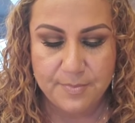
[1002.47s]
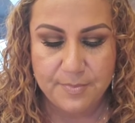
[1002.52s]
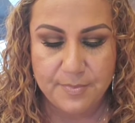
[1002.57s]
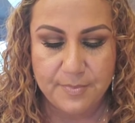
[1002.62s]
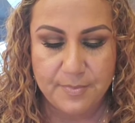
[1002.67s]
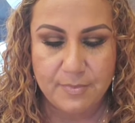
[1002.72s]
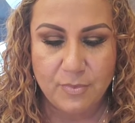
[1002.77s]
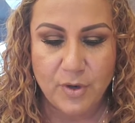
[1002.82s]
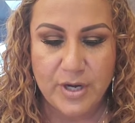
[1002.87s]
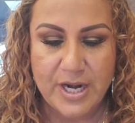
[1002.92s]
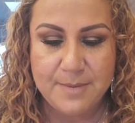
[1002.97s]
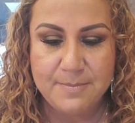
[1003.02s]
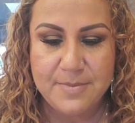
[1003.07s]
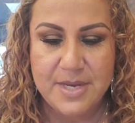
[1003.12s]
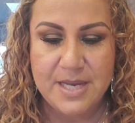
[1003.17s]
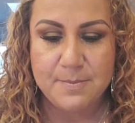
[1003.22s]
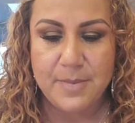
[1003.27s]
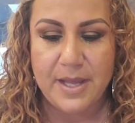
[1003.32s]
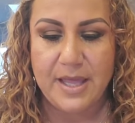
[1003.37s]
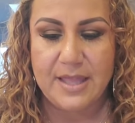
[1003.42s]
what I
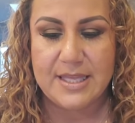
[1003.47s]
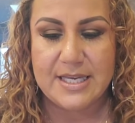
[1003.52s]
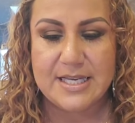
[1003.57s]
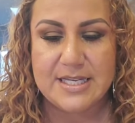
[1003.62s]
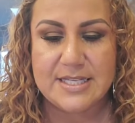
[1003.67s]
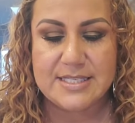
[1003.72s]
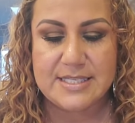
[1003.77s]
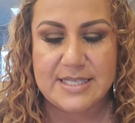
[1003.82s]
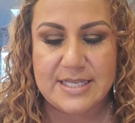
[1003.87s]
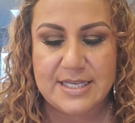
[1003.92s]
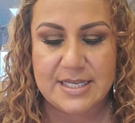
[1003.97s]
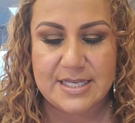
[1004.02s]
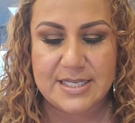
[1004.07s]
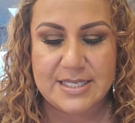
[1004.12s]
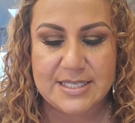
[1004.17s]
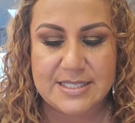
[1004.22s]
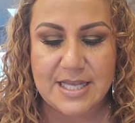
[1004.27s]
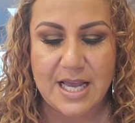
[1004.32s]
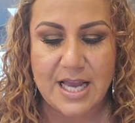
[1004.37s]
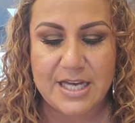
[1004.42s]
mean by this
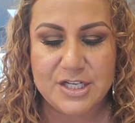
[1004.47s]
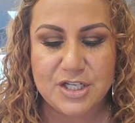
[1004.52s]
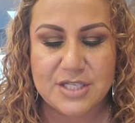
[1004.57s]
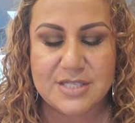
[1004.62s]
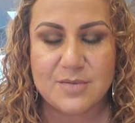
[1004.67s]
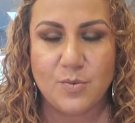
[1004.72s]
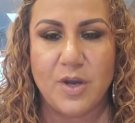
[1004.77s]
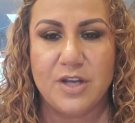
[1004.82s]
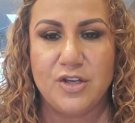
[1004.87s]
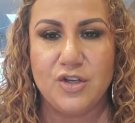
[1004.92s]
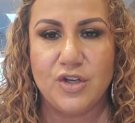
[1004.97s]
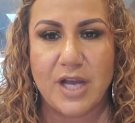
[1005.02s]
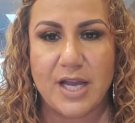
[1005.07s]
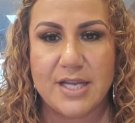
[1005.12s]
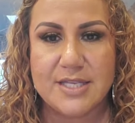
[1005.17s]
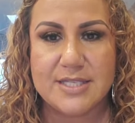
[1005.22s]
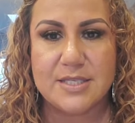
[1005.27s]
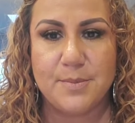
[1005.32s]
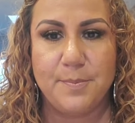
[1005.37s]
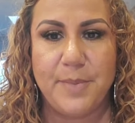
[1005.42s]
is I just want you
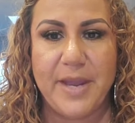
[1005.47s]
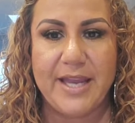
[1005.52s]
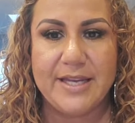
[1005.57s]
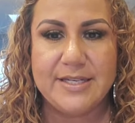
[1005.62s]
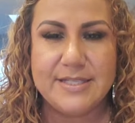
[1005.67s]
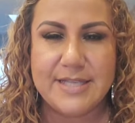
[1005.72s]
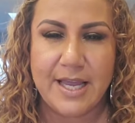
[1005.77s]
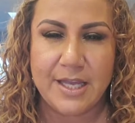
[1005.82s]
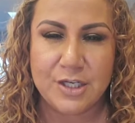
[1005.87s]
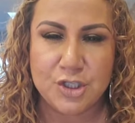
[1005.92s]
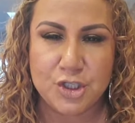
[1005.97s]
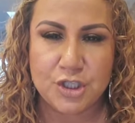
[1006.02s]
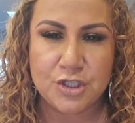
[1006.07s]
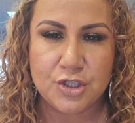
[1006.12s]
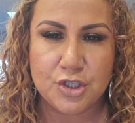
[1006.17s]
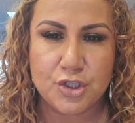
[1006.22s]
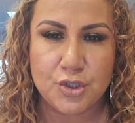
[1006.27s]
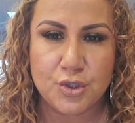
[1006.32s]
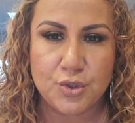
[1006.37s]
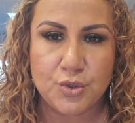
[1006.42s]
guys to pay
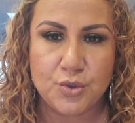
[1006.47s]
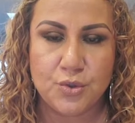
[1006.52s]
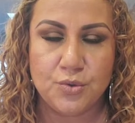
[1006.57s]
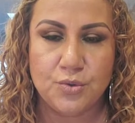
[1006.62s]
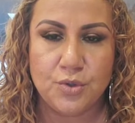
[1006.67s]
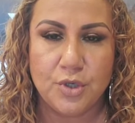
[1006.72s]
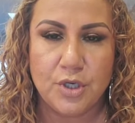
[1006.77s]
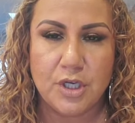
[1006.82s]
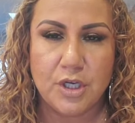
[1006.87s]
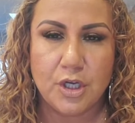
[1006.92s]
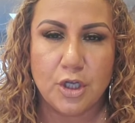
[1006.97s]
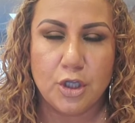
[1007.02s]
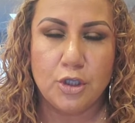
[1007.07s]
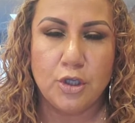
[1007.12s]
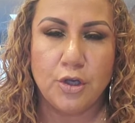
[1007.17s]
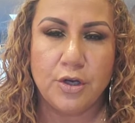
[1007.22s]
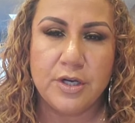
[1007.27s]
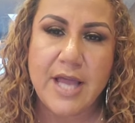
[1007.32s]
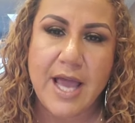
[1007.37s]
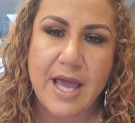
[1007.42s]
attention to
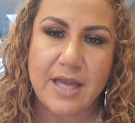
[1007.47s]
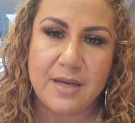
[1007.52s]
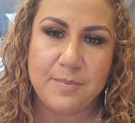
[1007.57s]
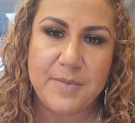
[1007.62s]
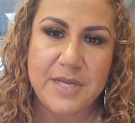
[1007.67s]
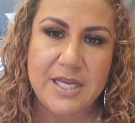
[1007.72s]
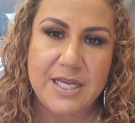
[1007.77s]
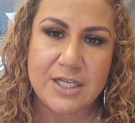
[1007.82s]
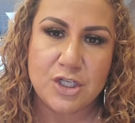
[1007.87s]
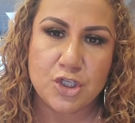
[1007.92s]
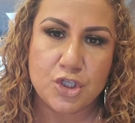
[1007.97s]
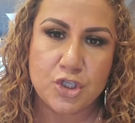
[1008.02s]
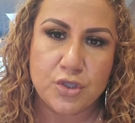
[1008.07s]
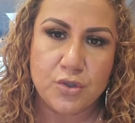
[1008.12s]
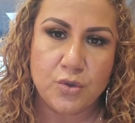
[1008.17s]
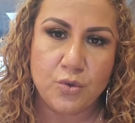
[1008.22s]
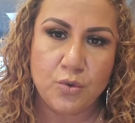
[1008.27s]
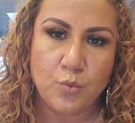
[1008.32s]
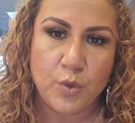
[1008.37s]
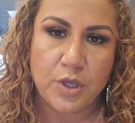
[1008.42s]
learn how to be in
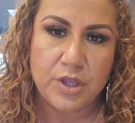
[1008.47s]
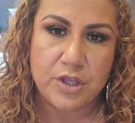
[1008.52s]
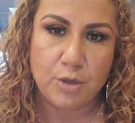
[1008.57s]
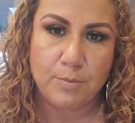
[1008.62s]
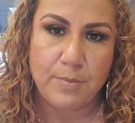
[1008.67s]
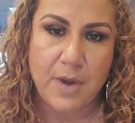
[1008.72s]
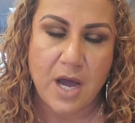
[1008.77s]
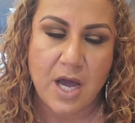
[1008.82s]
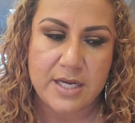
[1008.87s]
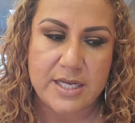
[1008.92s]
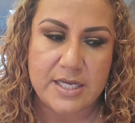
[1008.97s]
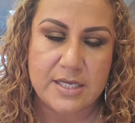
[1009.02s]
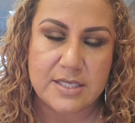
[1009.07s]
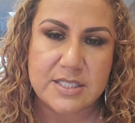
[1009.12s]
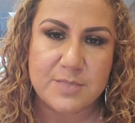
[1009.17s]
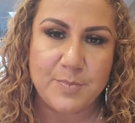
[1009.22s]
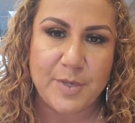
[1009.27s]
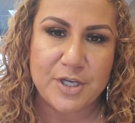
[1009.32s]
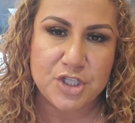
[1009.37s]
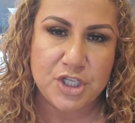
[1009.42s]
tune with your body,
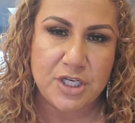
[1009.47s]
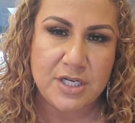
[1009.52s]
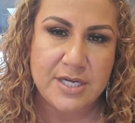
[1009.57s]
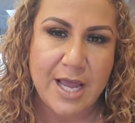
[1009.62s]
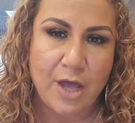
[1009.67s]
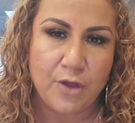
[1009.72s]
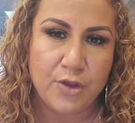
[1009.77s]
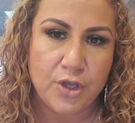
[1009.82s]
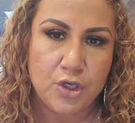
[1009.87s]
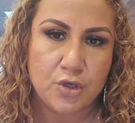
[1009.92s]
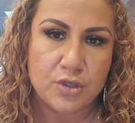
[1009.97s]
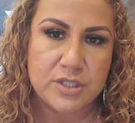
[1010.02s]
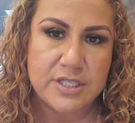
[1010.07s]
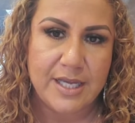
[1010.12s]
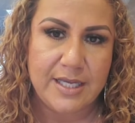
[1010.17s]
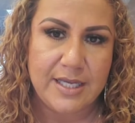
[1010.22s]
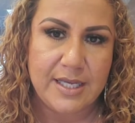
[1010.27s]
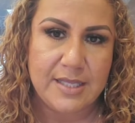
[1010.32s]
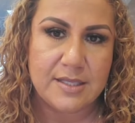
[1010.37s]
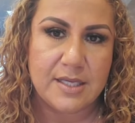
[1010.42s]
especially now that you're
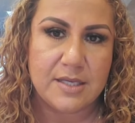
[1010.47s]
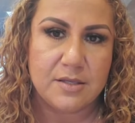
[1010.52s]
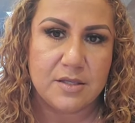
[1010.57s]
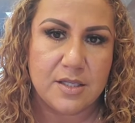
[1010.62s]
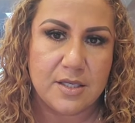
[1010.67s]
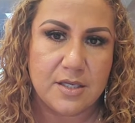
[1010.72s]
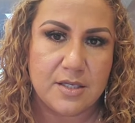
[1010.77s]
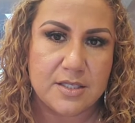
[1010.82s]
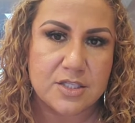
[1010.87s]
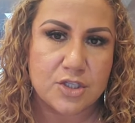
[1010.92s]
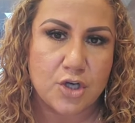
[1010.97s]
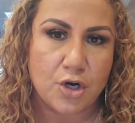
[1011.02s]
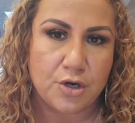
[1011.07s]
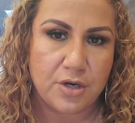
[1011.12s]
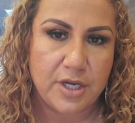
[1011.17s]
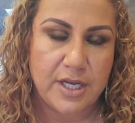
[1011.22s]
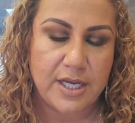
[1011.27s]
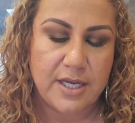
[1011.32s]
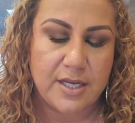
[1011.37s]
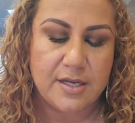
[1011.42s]
taking the
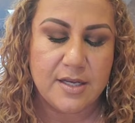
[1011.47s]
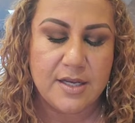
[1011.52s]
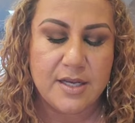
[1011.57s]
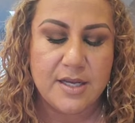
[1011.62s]
starter kit.